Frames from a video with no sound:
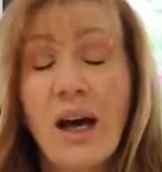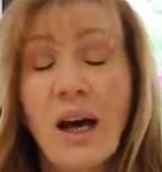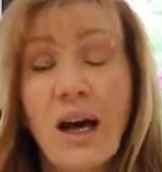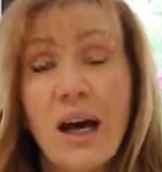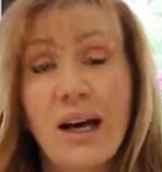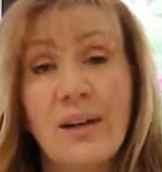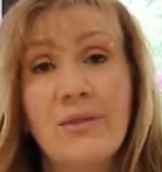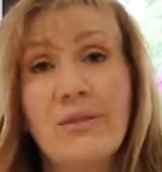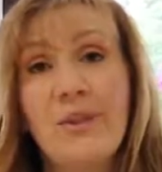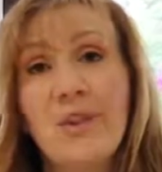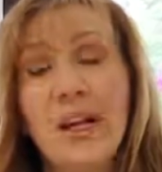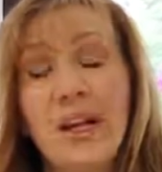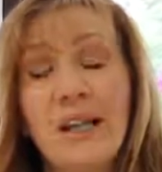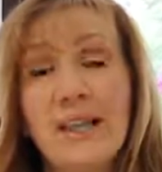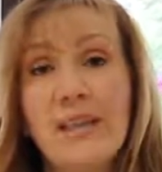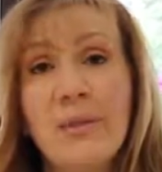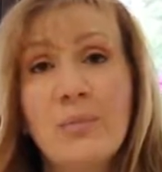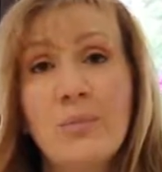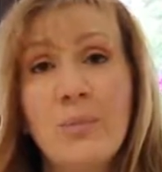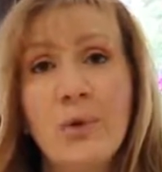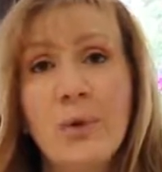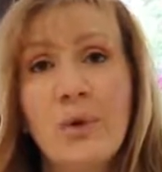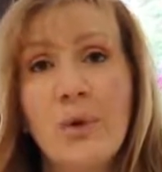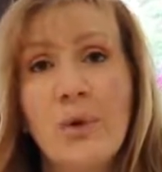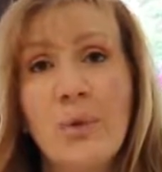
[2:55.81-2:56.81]
I've tried
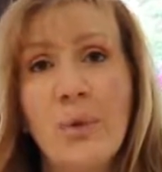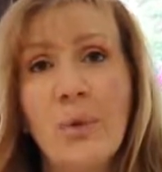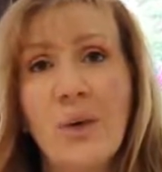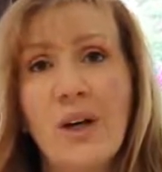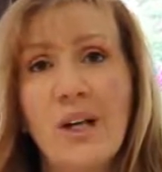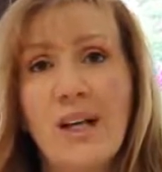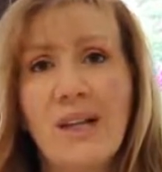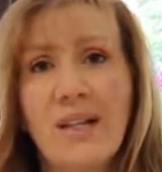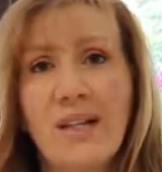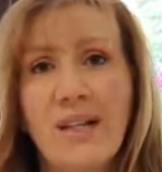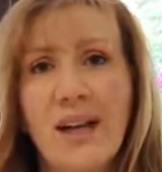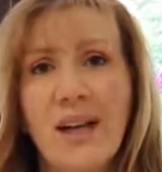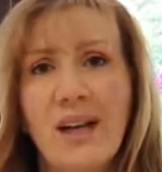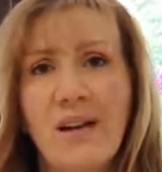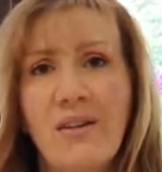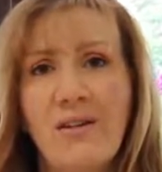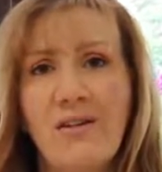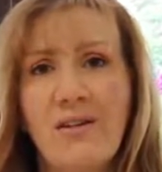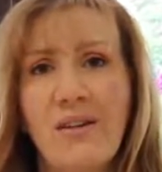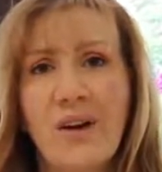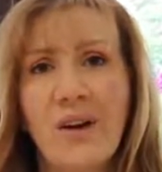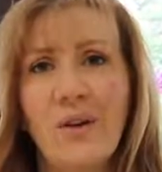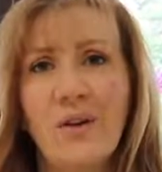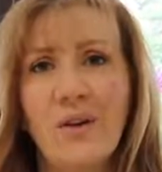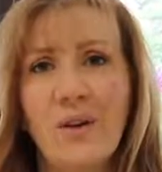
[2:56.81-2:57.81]
it both ways, and I've
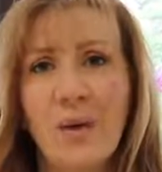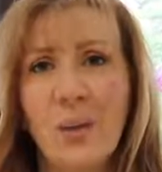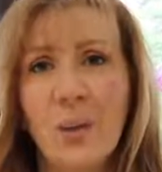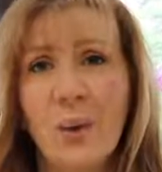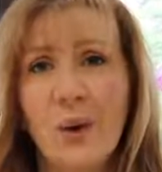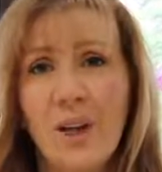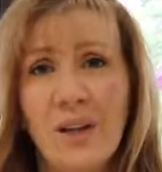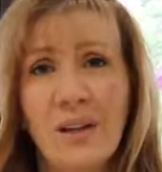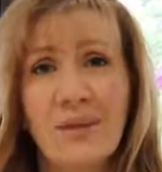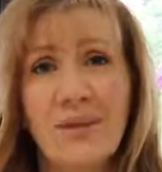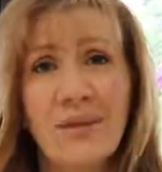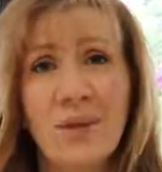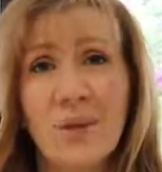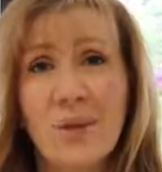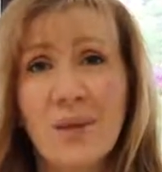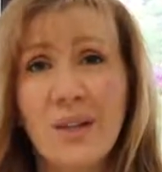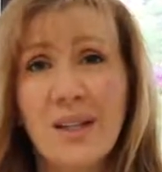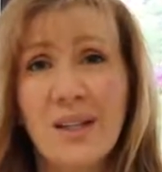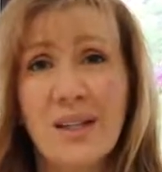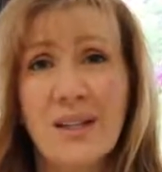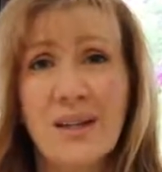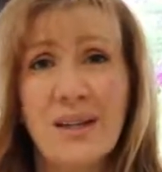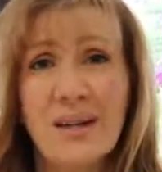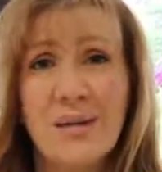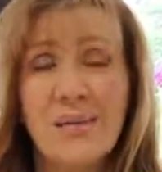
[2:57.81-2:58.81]
found that when I've
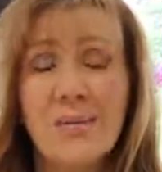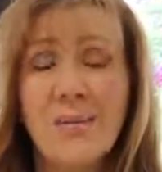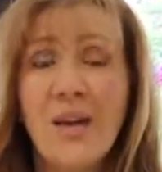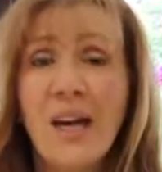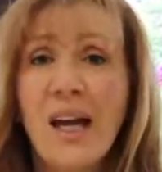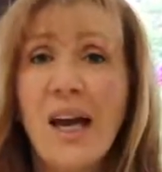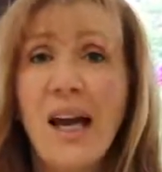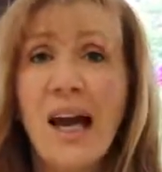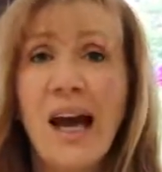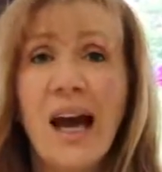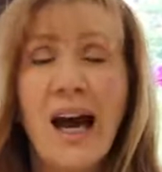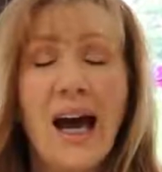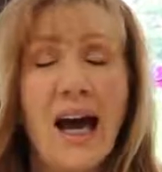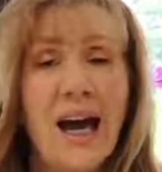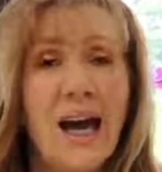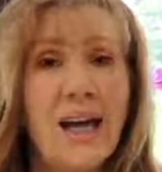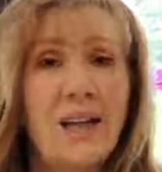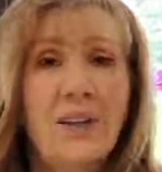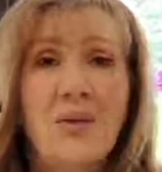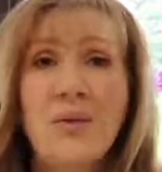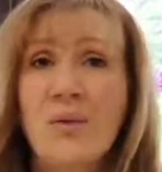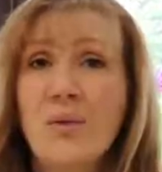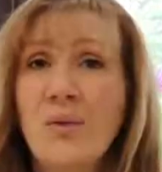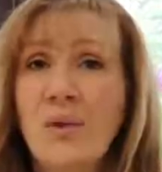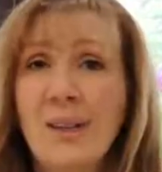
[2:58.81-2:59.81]
toasted them, I
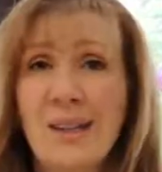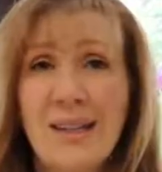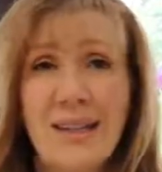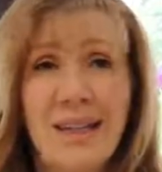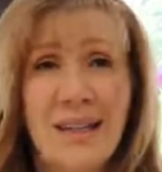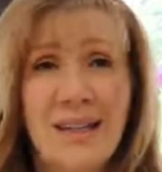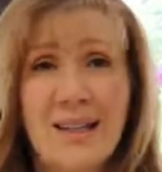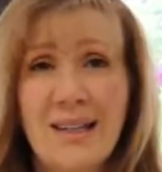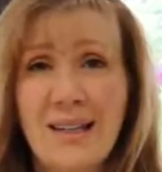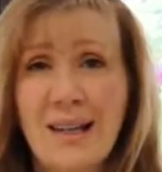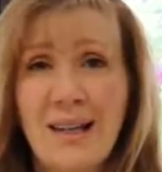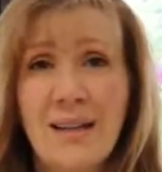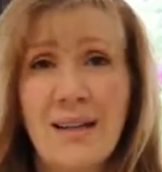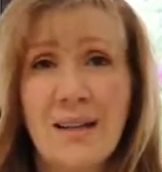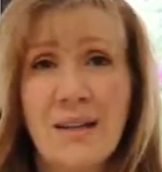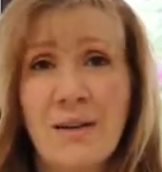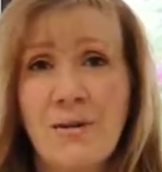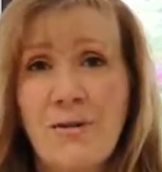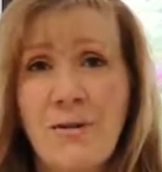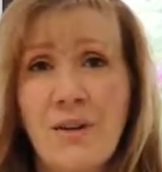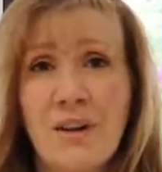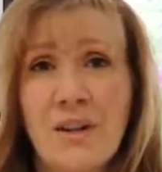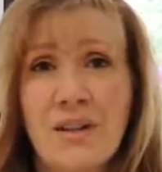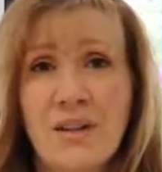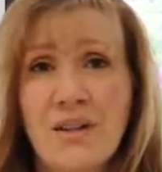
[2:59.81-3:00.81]
don't really taste any
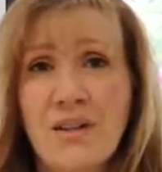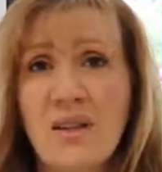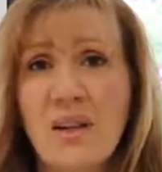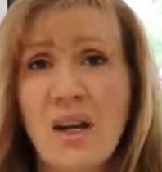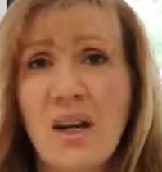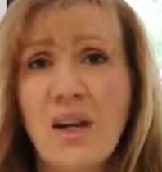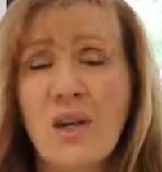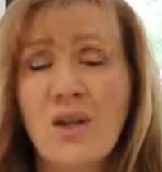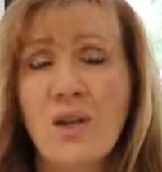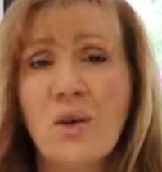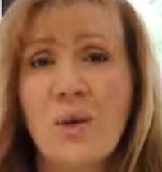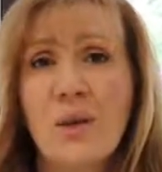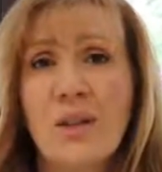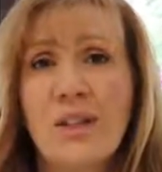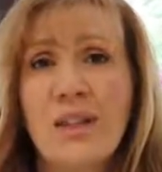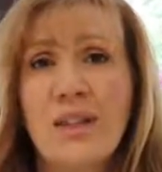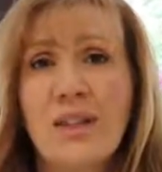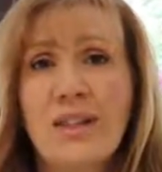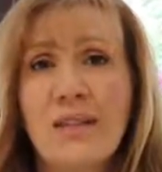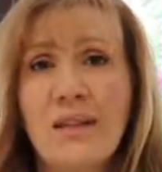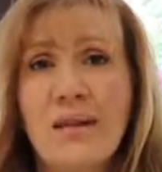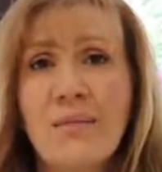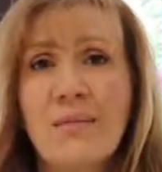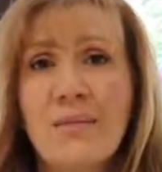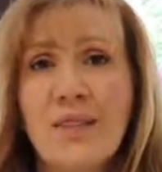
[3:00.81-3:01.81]
difference. So it
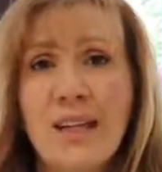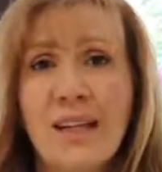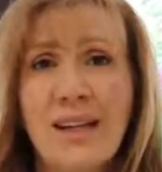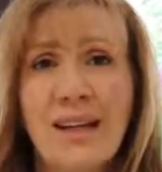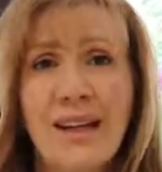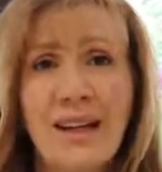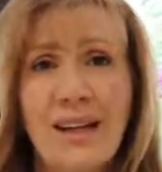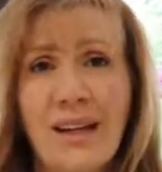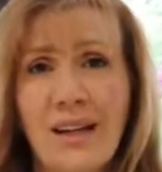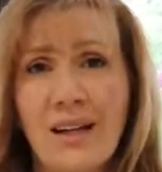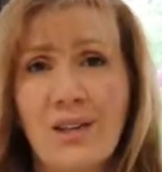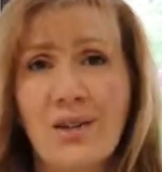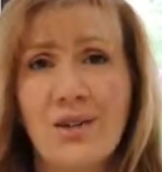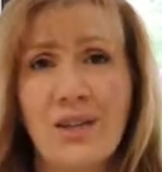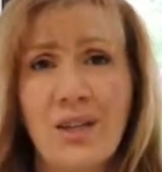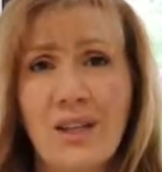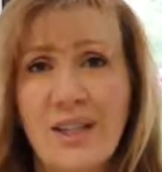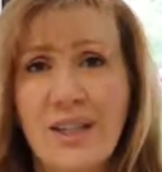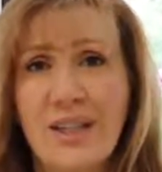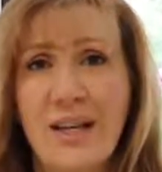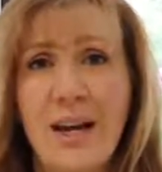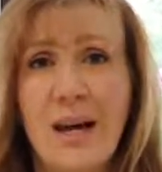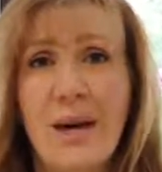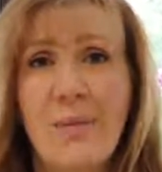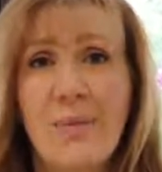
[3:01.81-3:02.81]
just seems like an extra
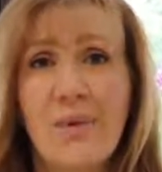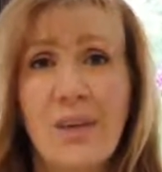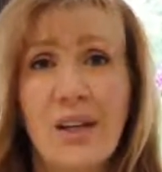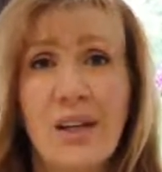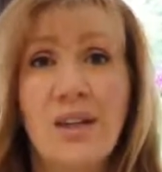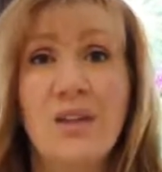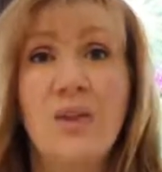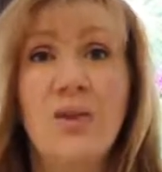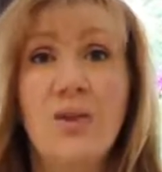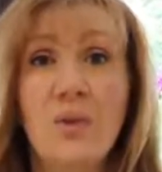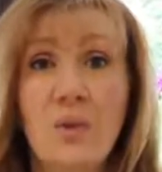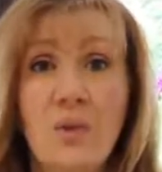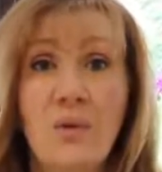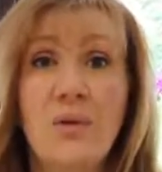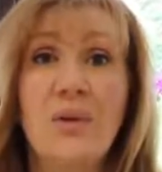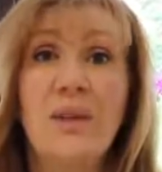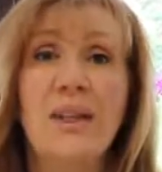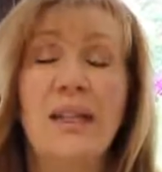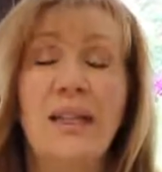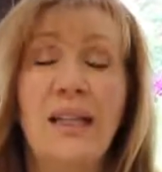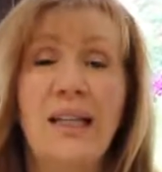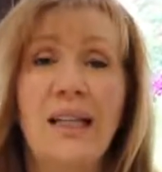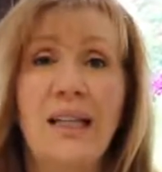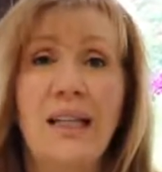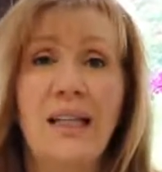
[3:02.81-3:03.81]
step that you don't
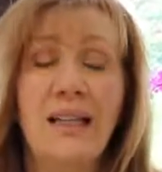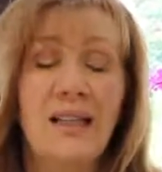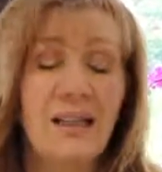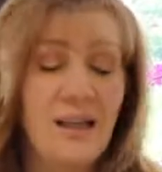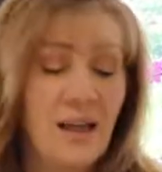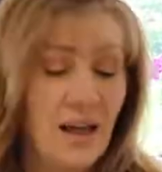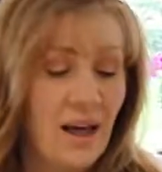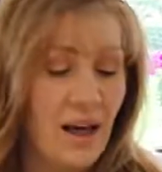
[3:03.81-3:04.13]
really need.